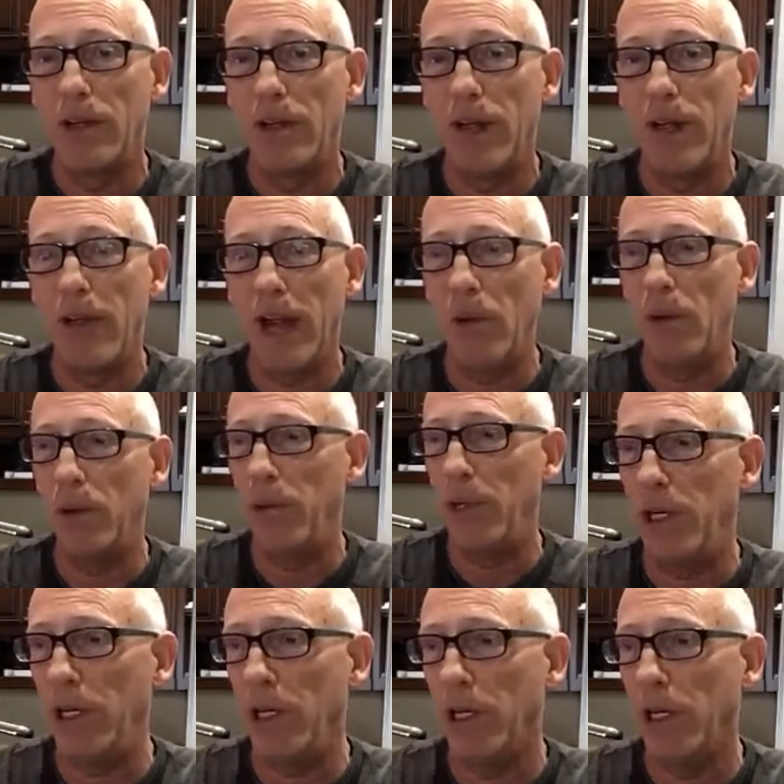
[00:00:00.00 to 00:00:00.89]
Now that
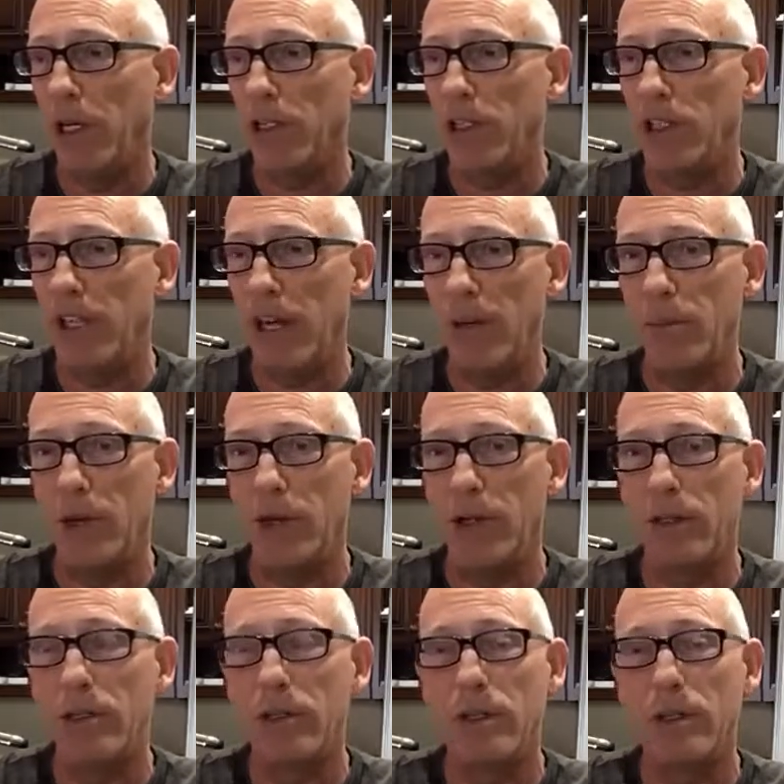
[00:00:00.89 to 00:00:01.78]
be a
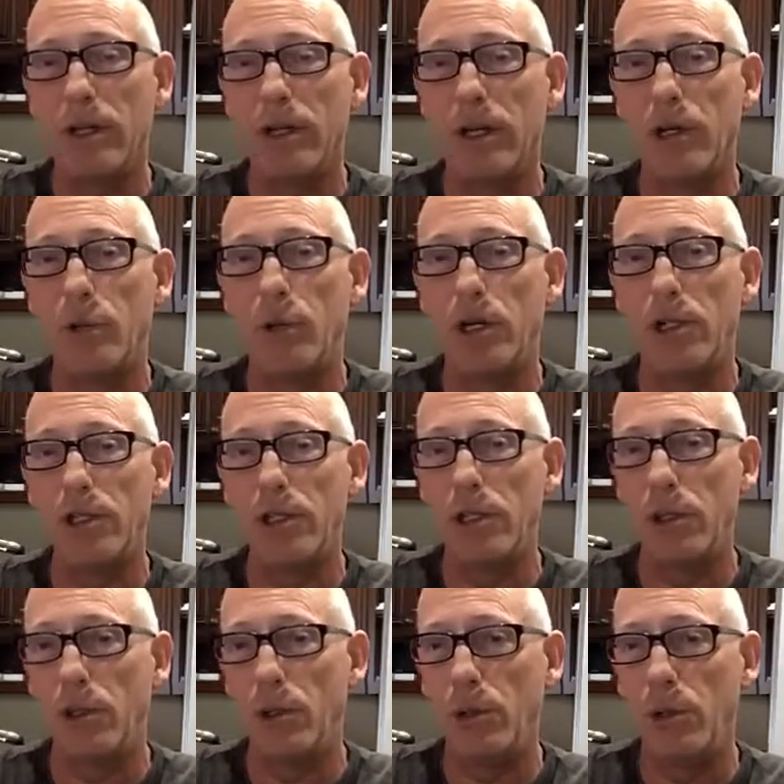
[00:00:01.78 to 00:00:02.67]
statement in
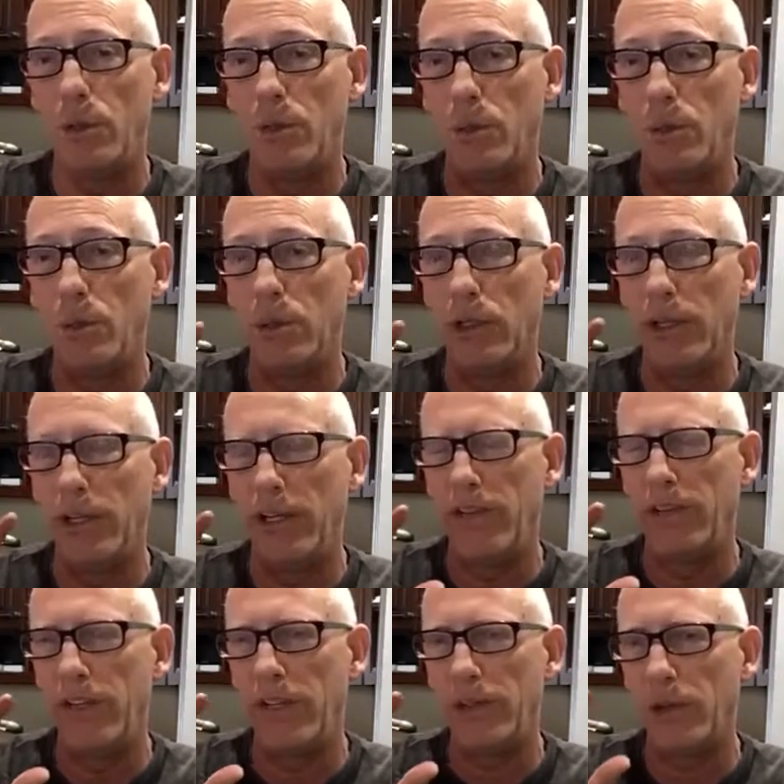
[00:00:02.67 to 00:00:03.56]
which you
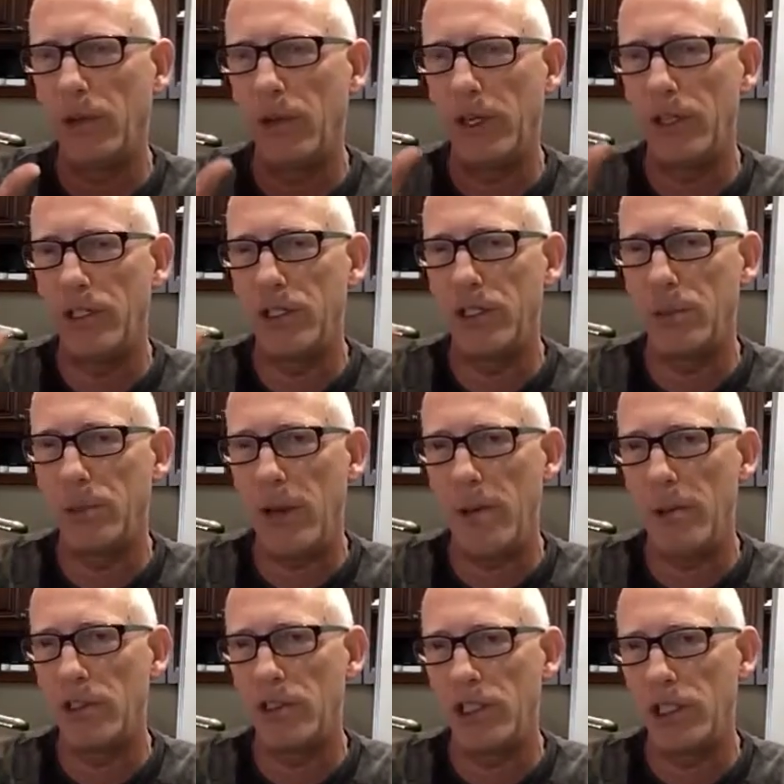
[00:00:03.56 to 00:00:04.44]
believe that the white
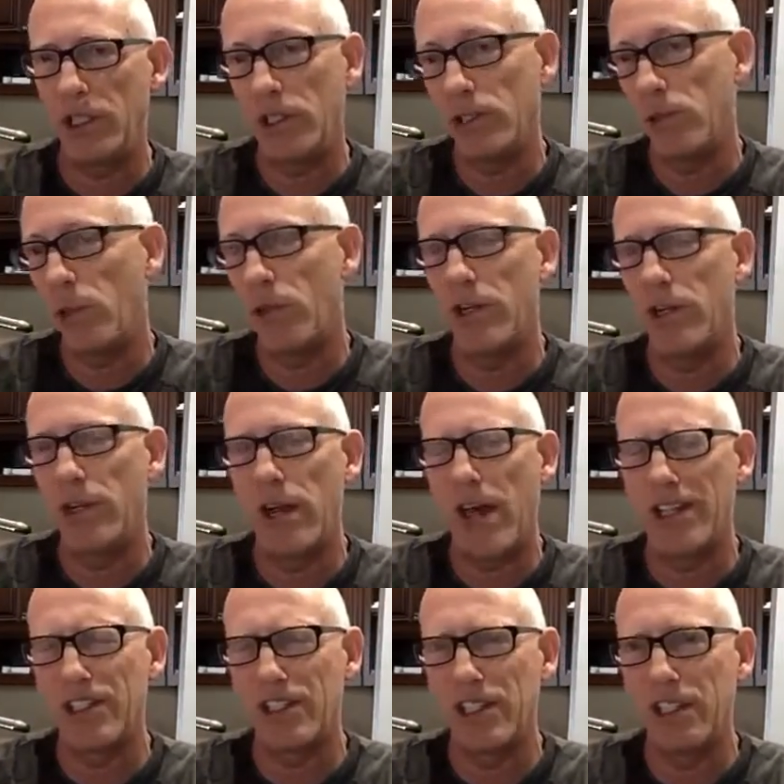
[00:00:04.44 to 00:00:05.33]
supremacists, or the
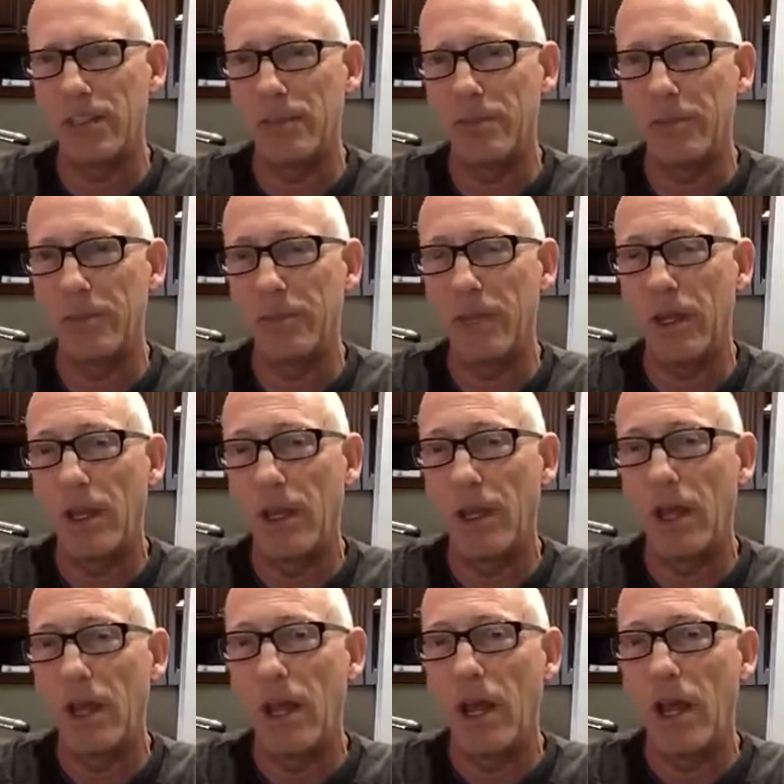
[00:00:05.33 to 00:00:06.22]
Nazis,
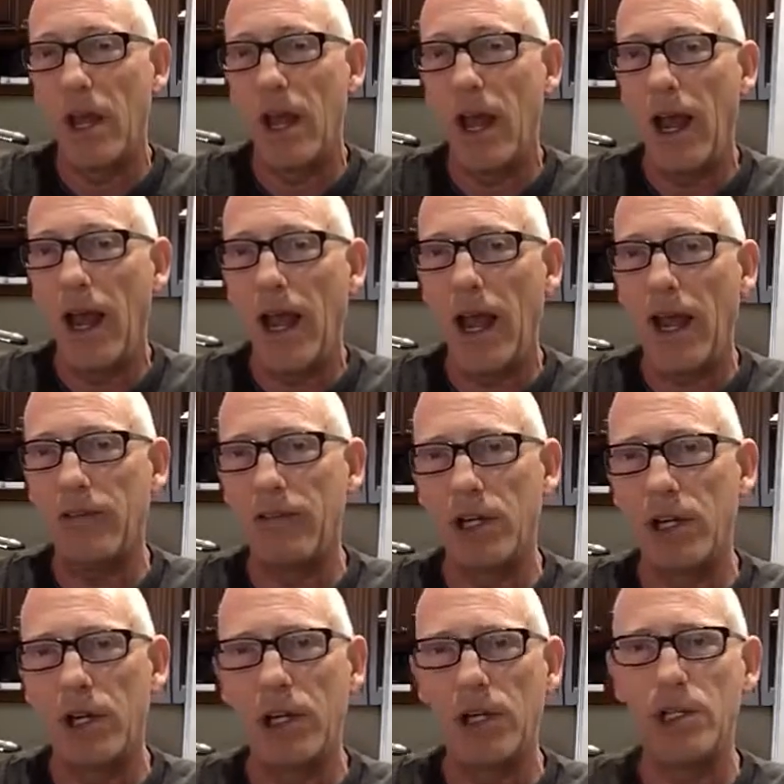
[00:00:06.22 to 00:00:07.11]

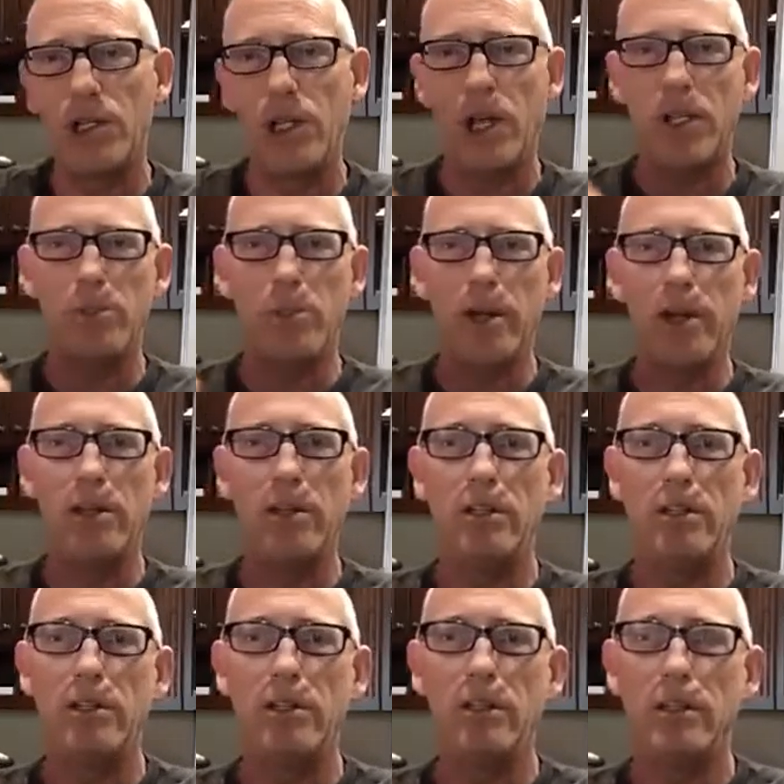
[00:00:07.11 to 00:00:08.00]
have good
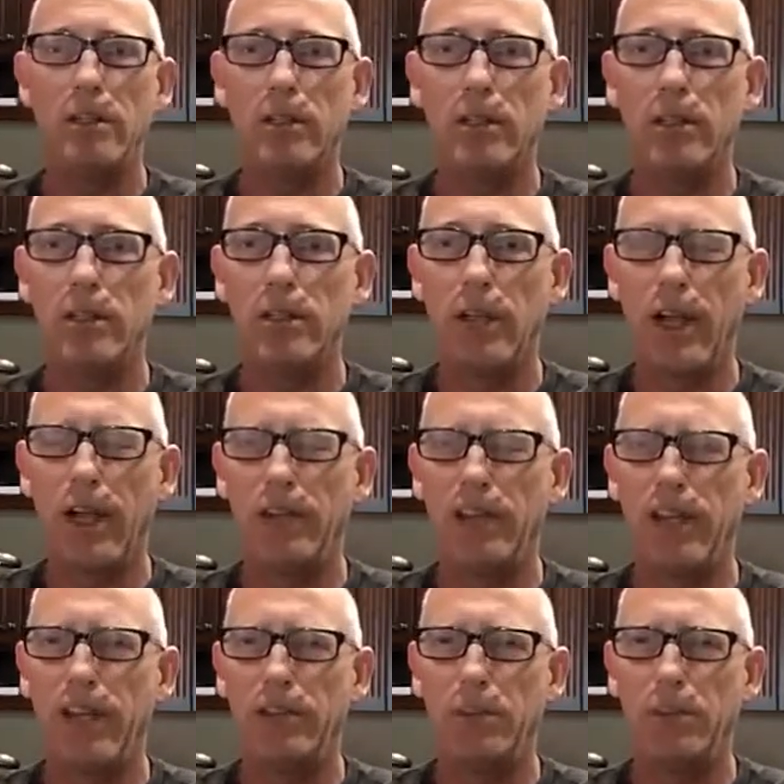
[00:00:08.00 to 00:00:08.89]
judgment,
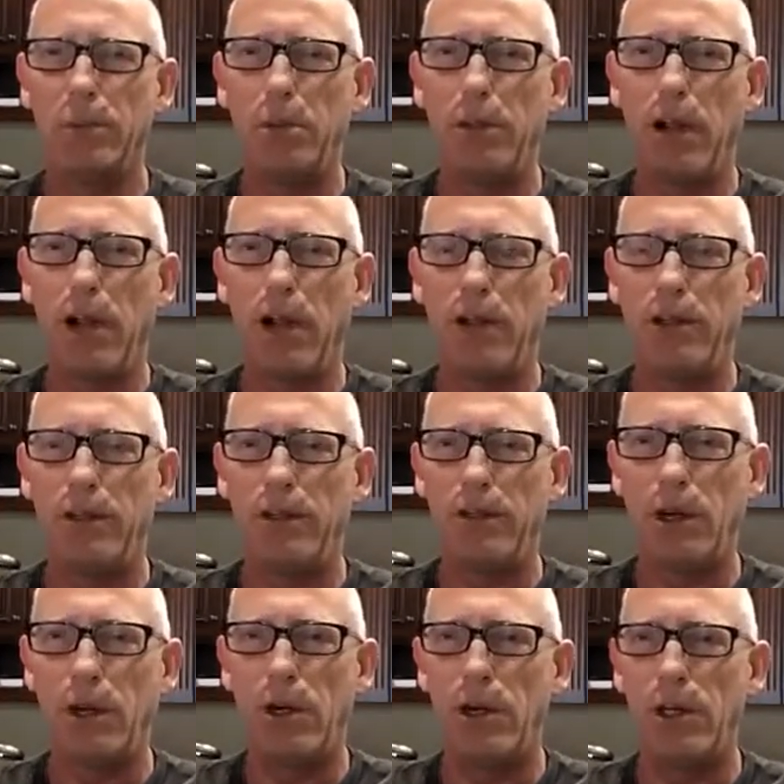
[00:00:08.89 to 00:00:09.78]
and they have applied
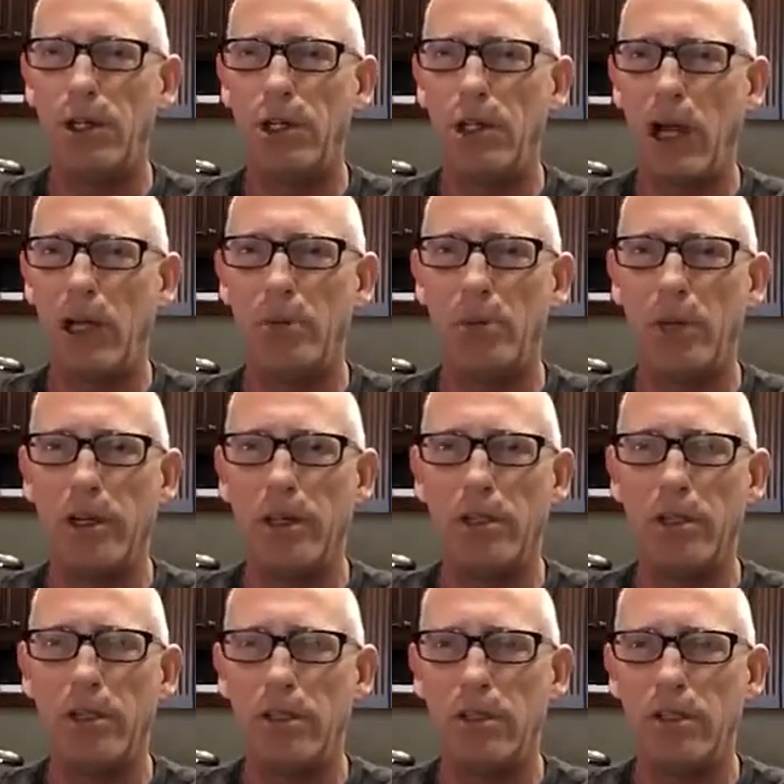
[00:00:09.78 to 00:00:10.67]
their good
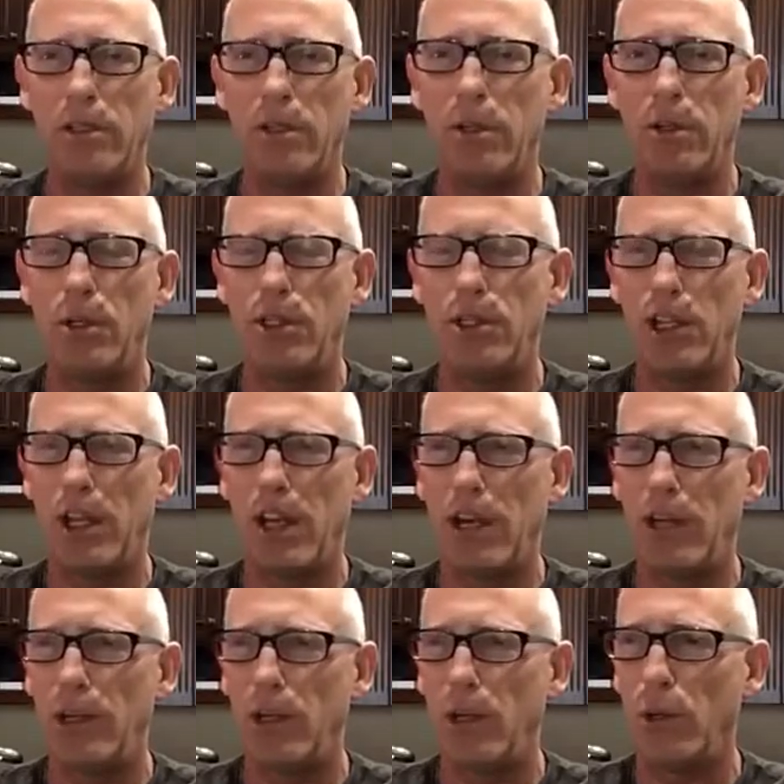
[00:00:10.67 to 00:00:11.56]
judgment to
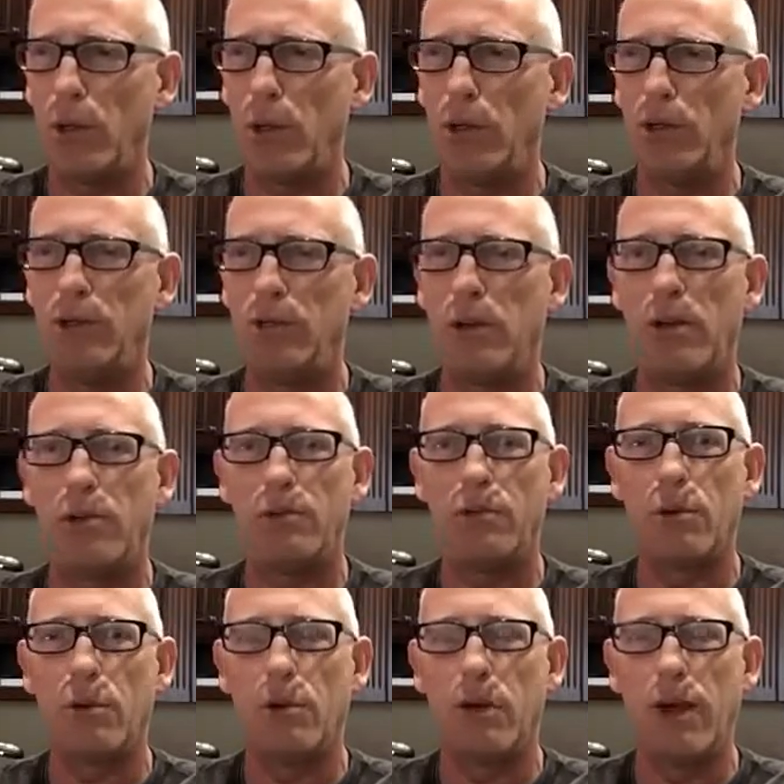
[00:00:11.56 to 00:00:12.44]
decide who to vote
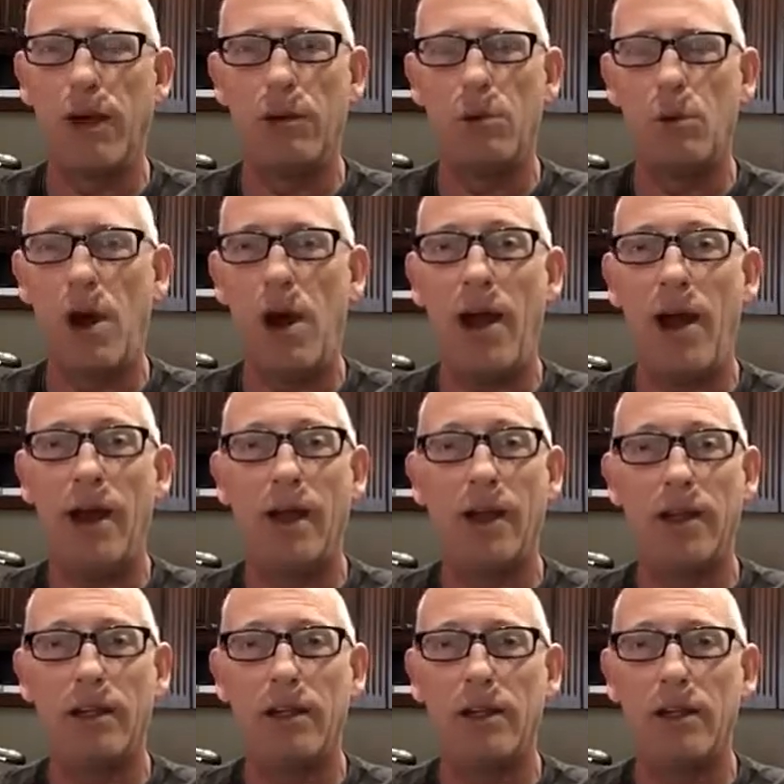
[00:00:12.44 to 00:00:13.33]
for and why.